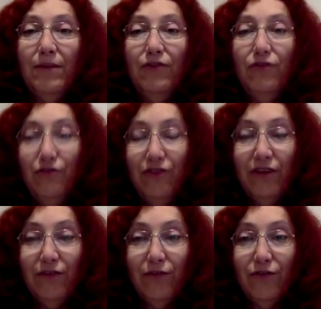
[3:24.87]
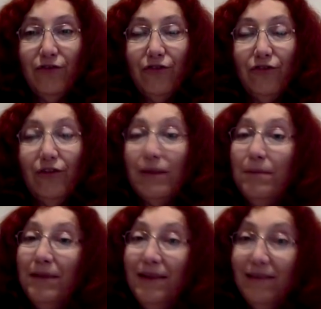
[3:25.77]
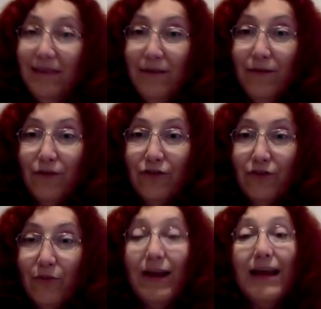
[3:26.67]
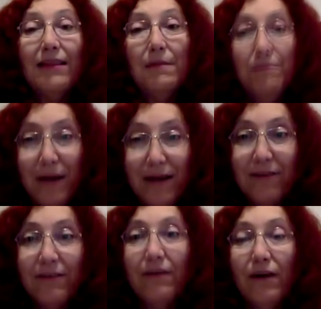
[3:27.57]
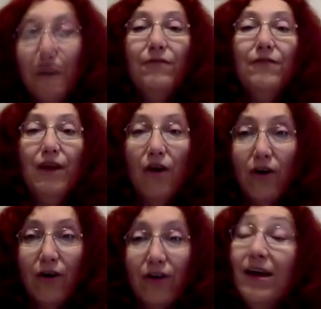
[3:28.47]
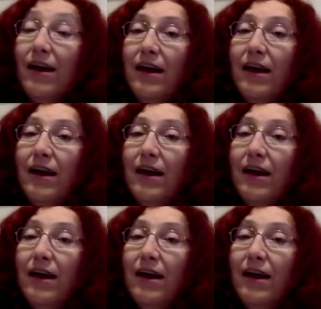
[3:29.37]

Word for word: the two G S version, so that the P C version will get the best of the art.